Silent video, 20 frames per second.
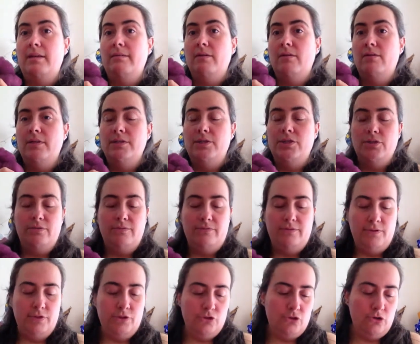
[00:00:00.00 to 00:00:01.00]
that I do for
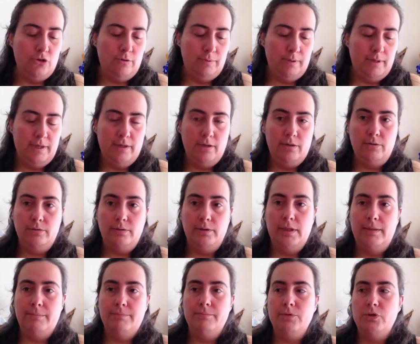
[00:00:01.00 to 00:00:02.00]
the shop, and I'll
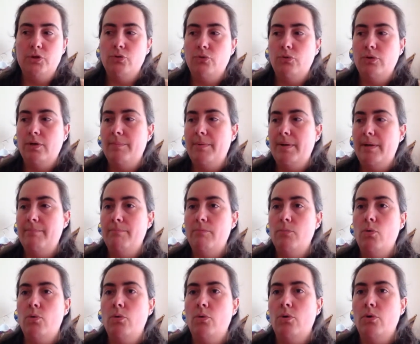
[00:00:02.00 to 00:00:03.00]
talk a bit
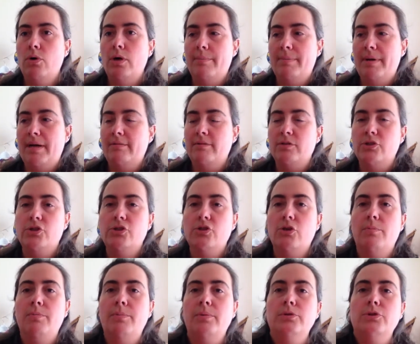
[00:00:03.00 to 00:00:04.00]
more about the
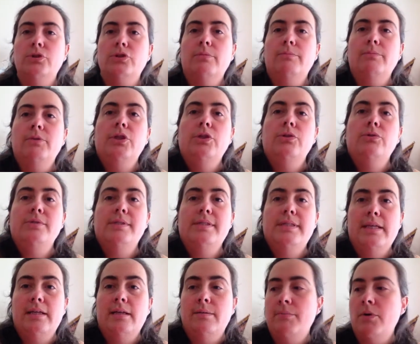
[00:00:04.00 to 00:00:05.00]
shop and shop news
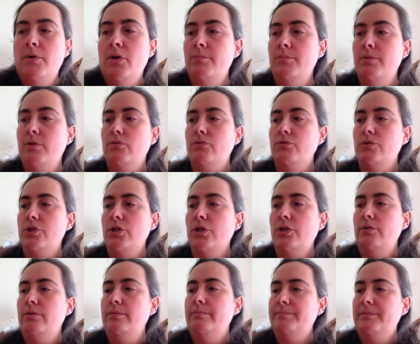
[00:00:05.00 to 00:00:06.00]
in a moment or
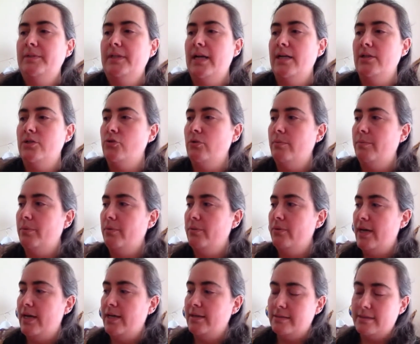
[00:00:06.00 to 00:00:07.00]
two, catch you up on
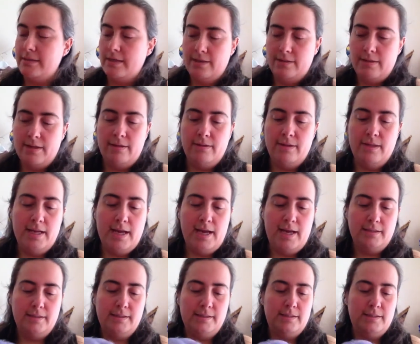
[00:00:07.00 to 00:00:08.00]
that. And then the
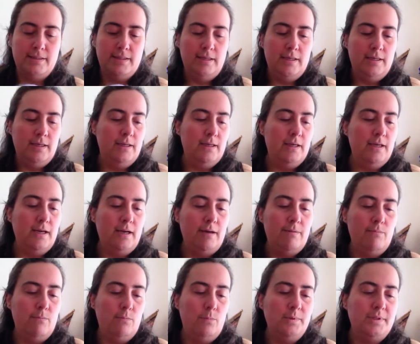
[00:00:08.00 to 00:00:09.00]
next
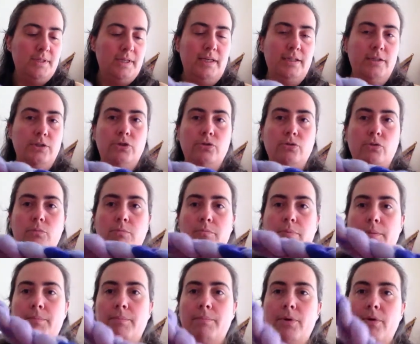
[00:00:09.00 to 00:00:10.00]
was a short
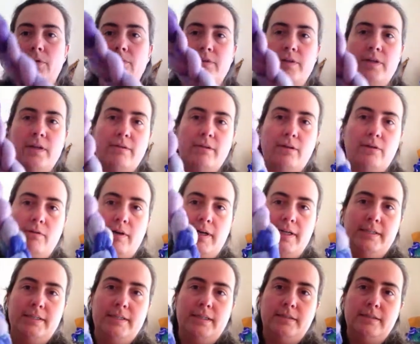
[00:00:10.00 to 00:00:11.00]
bump of another
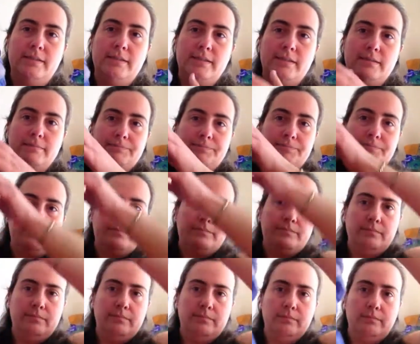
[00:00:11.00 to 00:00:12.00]
gradient,
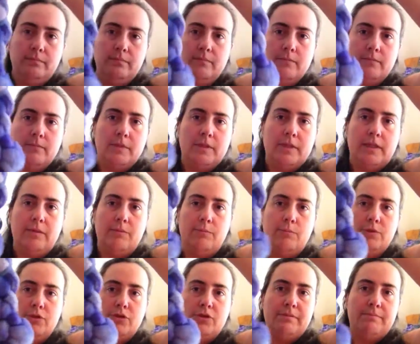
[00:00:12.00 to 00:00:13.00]

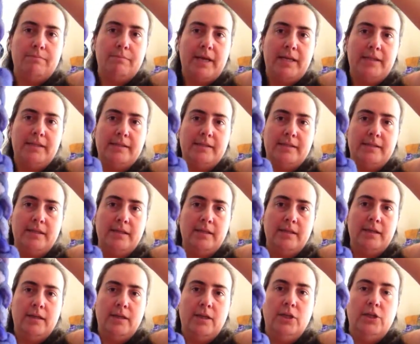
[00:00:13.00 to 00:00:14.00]
which is based
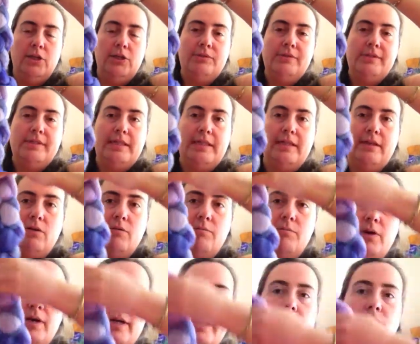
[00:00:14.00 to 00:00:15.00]
loosely on
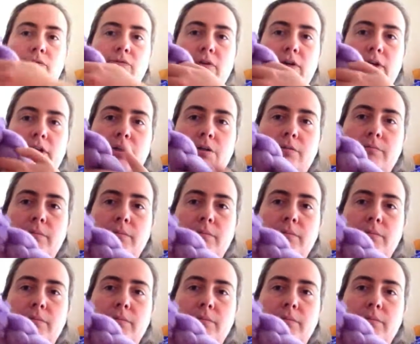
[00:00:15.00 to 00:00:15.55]
my Ilfracombe